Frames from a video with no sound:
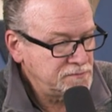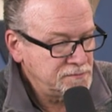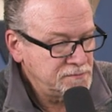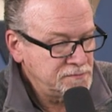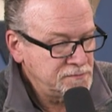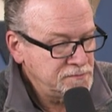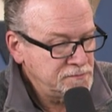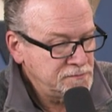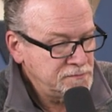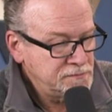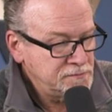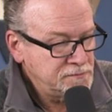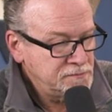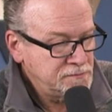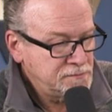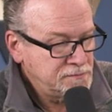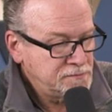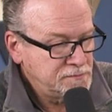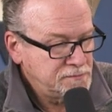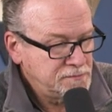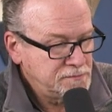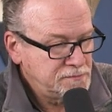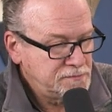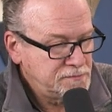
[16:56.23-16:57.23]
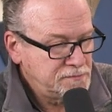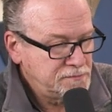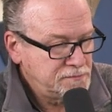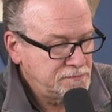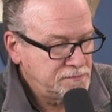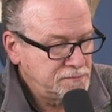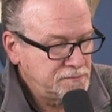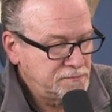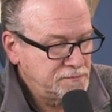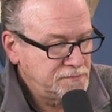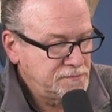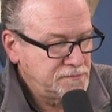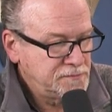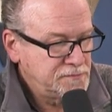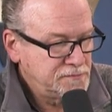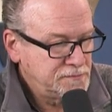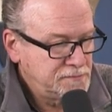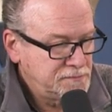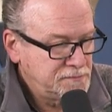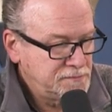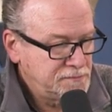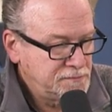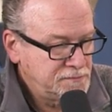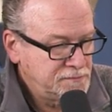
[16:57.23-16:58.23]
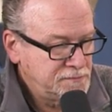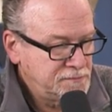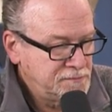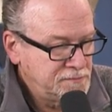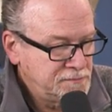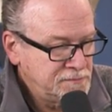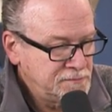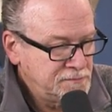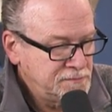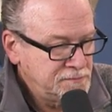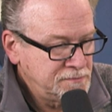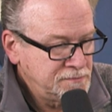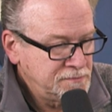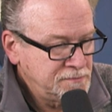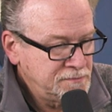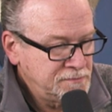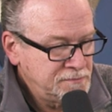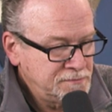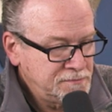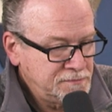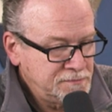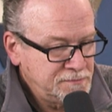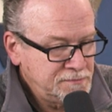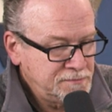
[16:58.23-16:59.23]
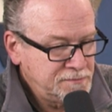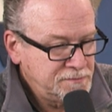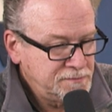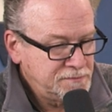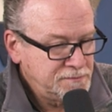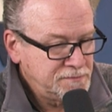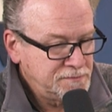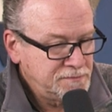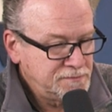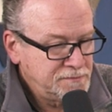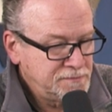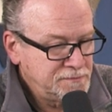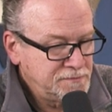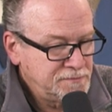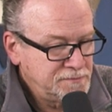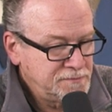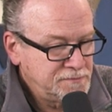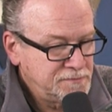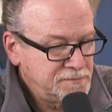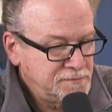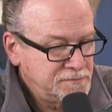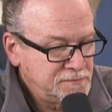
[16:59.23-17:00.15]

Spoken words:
[no speech]